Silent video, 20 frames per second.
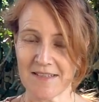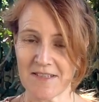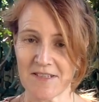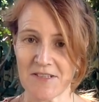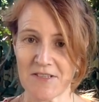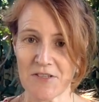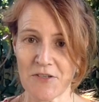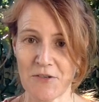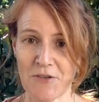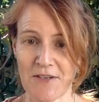
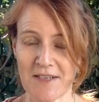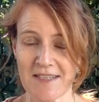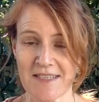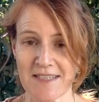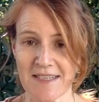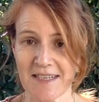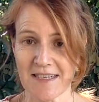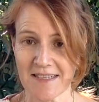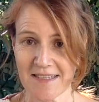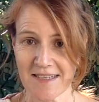So I
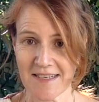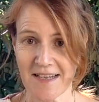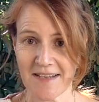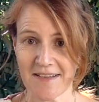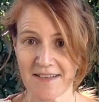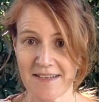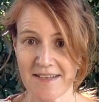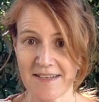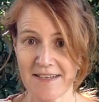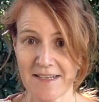started out
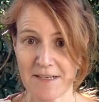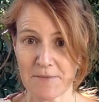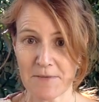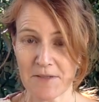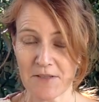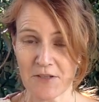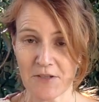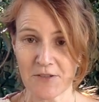the year with